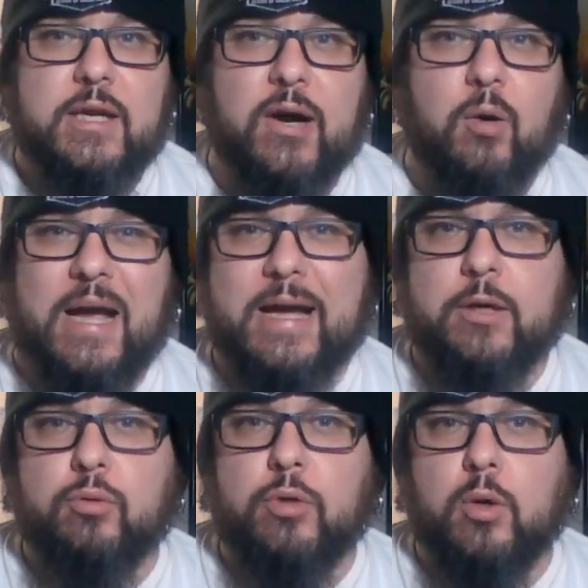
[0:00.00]
Now, I
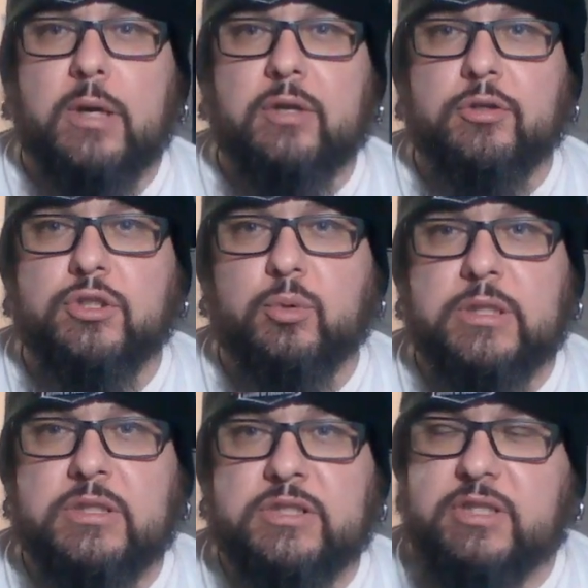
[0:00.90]
don't know how they're
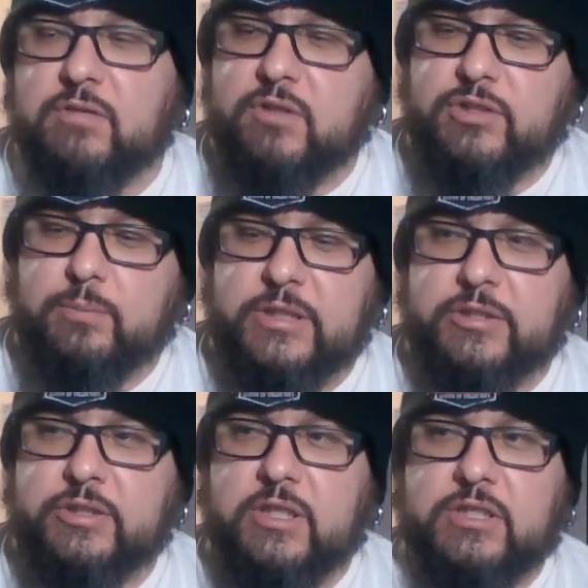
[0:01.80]
doing this, if this
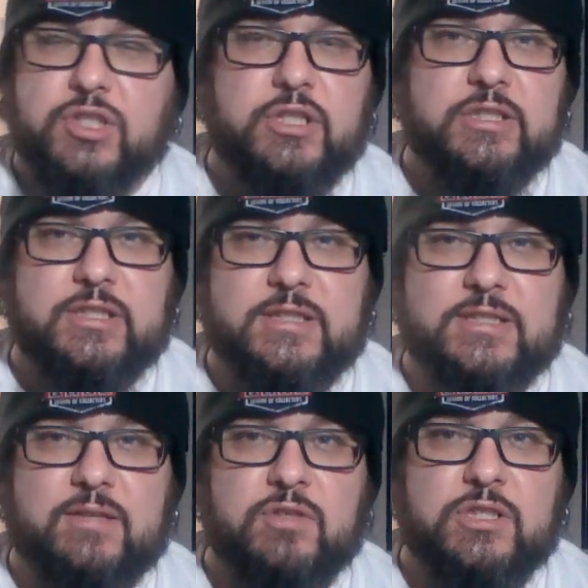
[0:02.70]
means that she is the
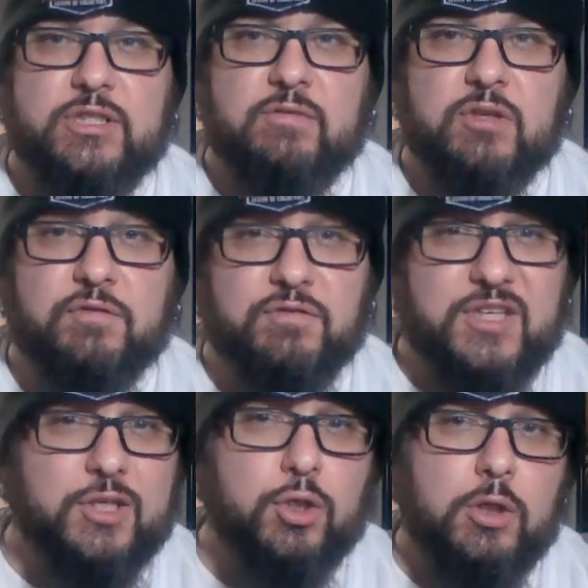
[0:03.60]
77th
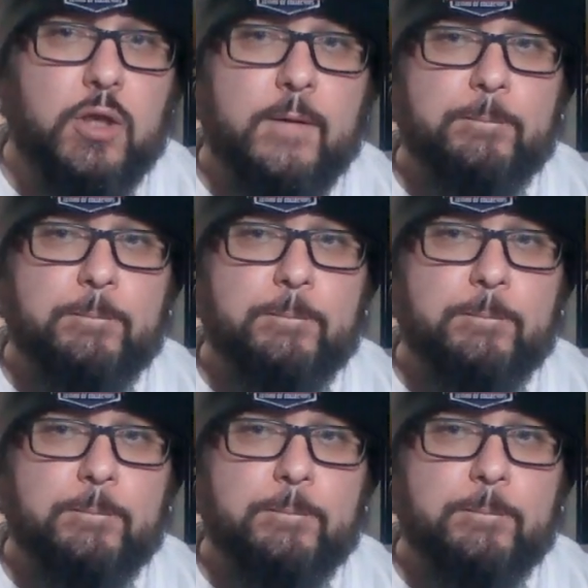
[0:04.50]
figure